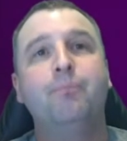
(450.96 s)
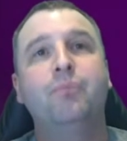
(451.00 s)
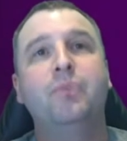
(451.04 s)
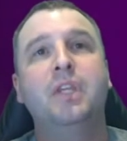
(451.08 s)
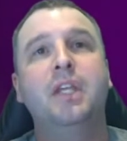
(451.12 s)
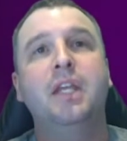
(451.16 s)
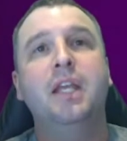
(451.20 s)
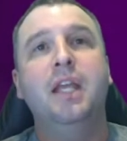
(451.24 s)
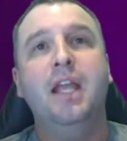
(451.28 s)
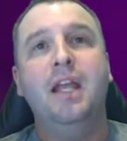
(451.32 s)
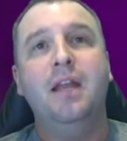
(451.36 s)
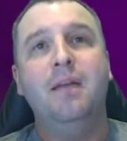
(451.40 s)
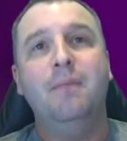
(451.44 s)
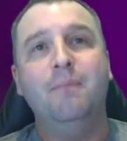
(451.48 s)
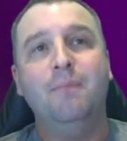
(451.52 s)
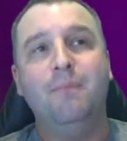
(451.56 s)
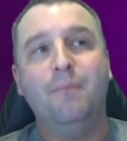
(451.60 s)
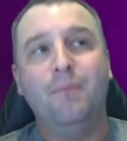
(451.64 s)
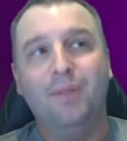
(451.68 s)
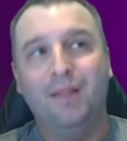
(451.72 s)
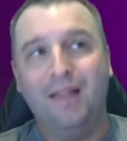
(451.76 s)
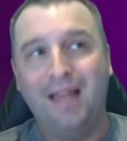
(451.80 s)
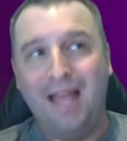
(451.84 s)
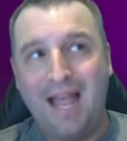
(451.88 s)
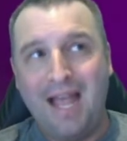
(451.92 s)
And
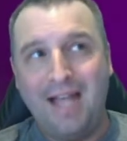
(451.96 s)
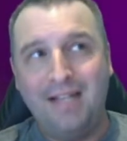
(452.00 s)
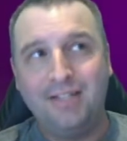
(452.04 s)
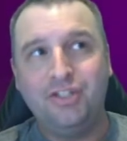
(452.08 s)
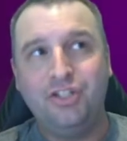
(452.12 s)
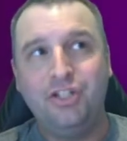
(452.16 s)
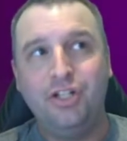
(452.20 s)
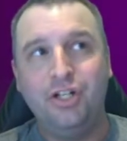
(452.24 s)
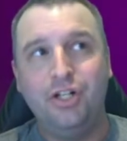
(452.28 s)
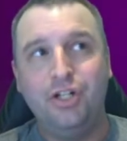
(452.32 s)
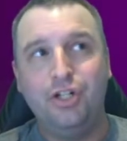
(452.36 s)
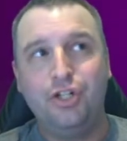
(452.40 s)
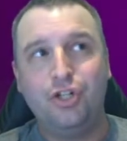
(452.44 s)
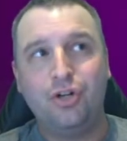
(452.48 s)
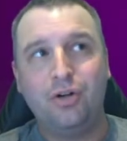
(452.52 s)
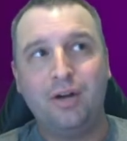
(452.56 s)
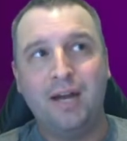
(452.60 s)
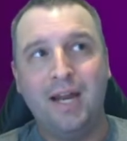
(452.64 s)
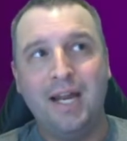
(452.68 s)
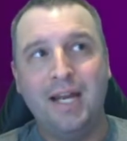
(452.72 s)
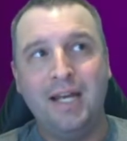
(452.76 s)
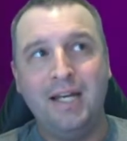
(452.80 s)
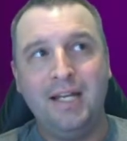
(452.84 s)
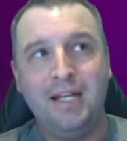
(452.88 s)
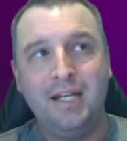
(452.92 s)
last year
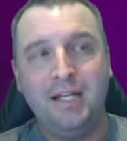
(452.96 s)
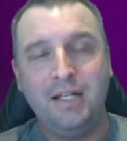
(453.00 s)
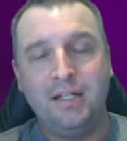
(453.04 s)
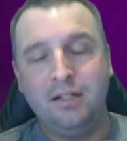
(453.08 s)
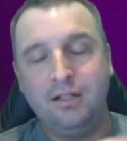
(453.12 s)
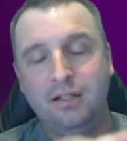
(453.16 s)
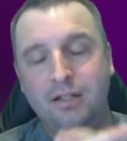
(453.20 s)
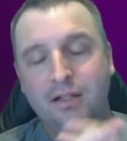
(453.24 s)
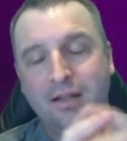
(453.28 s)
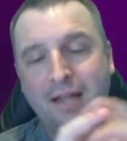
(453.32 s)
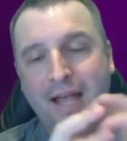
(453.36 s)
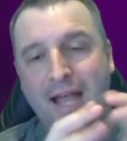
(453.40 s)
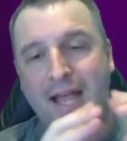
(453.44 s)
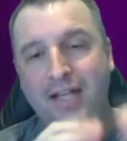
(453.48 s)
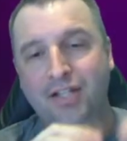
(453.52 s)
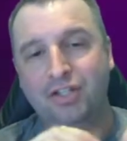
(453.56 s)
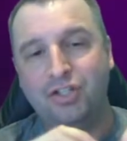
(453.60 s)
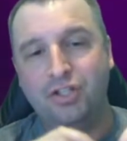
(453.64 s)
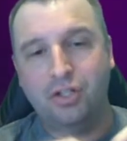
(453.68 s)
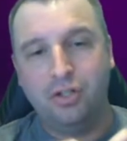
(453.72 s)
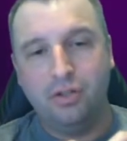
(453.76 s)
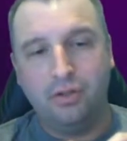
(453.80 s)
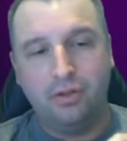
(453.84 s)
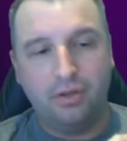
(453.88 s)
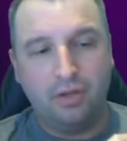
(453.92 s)

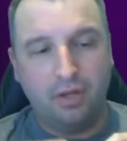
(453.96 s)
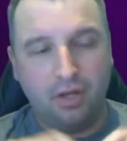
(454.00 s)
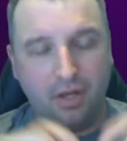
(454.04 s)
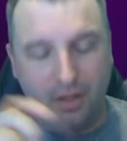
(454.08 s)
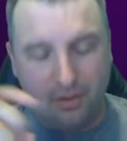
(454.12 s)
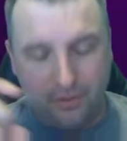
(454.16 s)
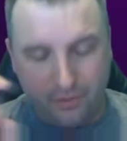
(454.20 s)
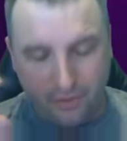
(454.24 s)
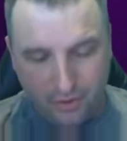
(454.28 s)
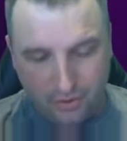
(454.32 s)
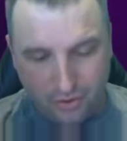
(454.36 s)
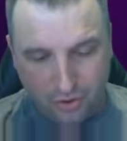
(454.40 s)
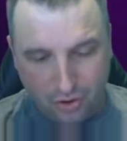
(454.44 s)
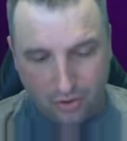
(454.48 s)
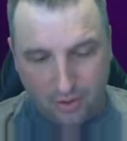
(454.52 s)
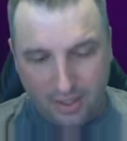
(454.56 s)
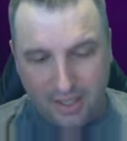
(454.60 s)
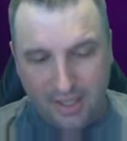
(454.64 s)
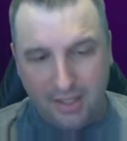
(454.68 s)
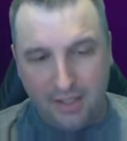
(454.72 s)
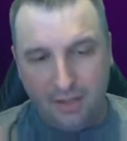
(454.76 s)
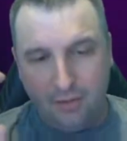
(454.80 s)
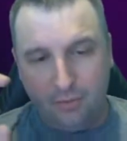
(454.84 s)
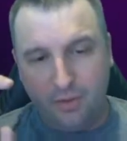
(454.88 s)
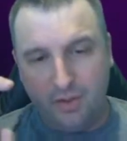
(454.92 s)
the
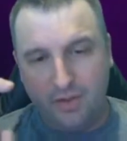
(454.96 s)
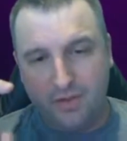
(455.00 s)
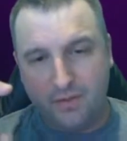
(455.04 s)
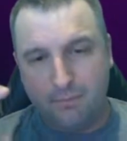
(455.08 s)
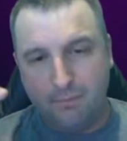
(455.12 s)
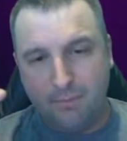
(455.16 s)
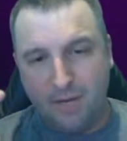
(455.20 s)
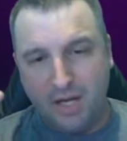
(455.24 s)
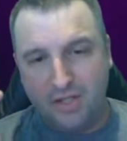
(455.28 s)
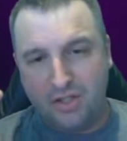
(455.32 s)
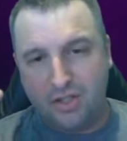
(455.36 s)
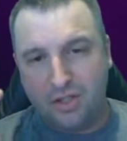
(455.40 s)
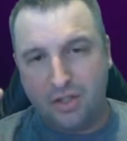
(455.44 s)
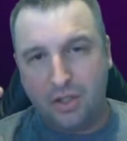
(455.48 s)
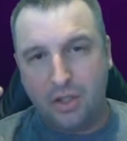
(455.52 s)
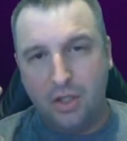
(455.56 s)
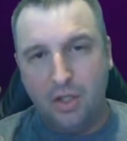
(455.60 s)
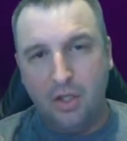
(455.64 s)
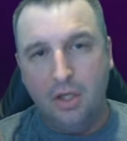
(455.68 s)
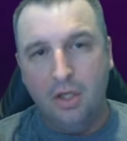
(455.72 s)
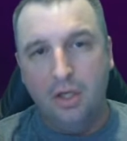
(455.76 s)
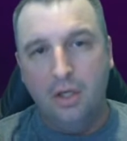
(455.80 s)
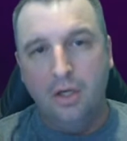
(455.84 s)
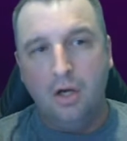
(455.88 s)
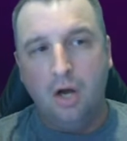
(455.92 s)
training was much
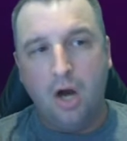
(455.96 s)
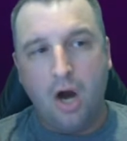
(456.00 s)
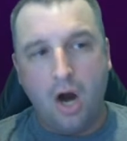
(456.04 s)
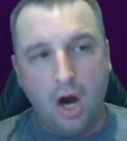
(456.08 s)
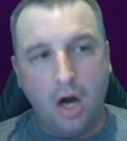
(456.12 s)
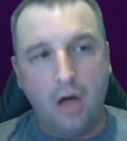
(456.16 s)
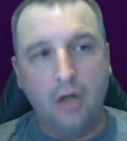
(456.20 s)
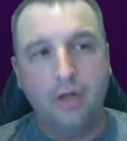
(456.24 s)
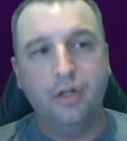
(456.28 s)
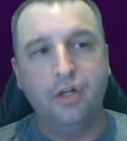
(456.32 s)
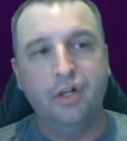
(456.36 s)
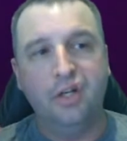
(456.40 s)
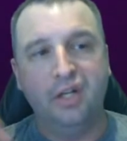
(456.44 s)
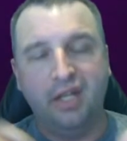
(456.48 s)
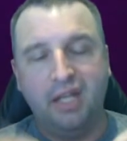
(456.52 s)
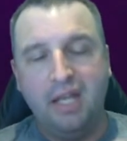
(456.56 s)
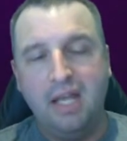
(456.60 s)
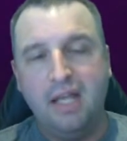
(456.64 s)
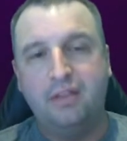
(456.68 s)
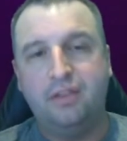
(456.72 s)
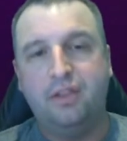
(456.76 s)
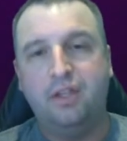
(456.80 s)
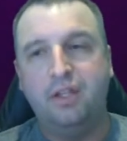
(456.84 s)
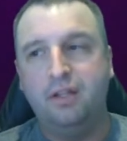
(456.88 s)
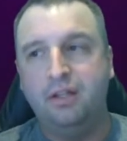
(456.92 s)
harder to
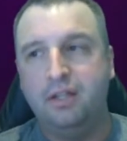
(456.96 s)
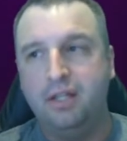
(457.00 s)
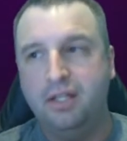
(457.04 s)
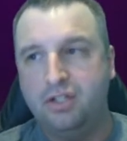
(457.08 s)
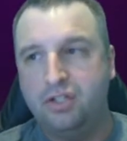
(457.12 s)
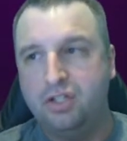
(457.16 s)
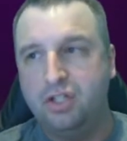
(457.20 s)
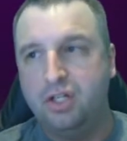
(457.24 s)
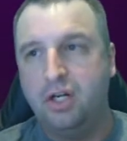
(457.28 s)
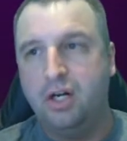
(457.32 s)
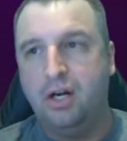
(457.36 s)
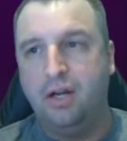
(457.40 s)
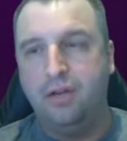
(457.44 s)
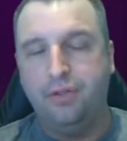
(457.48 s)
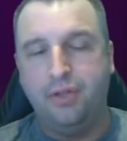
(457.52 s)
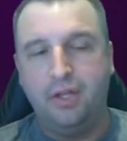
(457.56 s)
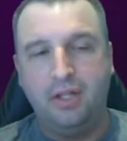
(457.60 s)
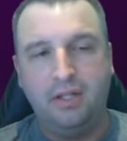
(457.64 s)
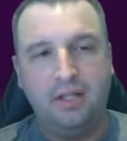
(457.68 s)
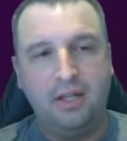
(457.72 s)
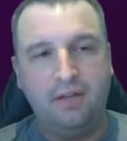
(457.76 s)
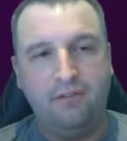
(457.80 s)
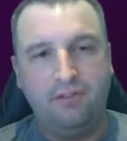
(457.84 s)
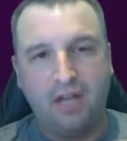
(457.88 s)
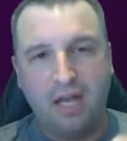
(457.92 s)
get than this year. I think
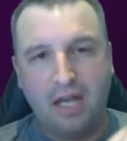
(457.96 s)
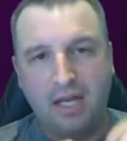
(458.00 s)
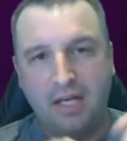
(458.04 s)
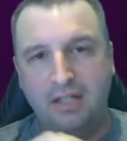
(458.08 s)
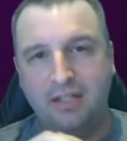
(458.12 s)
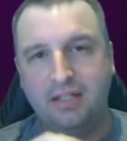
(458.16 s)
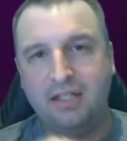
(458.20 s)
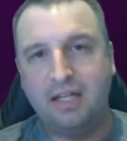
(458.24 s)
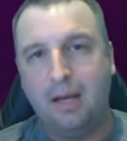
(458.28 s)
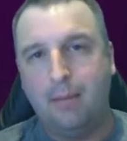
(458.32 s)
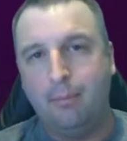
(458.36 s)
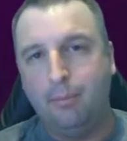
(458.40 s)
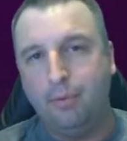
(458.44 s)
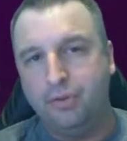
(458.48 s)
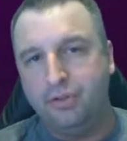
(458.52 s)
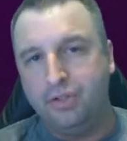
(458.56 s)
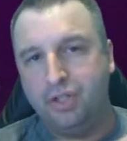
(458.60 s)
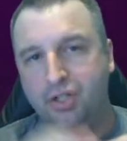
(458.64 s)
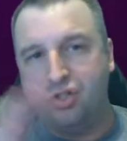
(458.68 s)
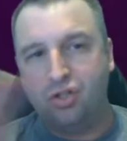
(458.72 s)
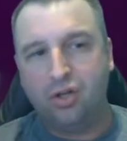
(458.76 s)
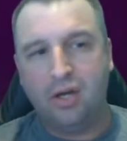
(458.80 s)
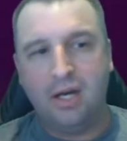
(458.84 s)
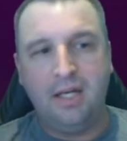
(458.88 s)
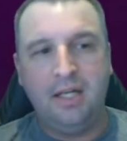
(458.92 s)
they've kind of doubled the
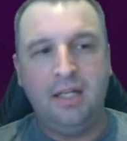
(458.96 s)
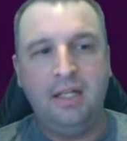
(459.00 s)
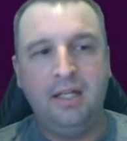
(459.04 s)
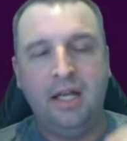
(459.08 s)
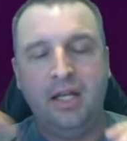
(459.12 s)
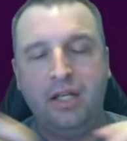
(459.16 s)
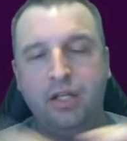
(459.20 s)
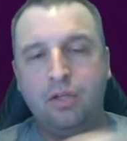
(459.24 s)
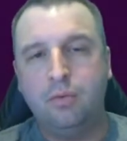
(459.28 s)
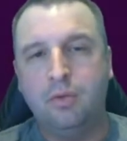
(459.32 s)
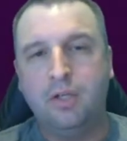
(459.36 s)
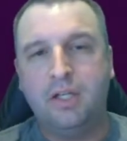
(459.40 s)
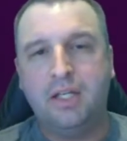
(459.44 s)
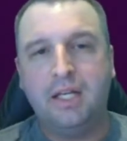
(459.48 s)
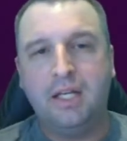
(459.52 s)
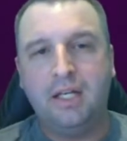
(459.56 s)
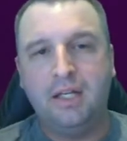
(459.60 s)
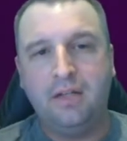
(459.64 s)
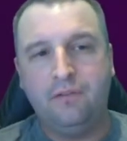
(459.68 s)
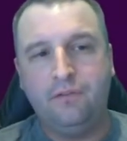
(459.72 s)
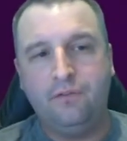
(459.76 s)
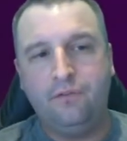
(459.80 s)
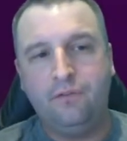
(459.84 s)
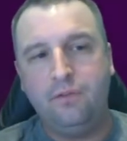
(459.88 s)
training that you were getting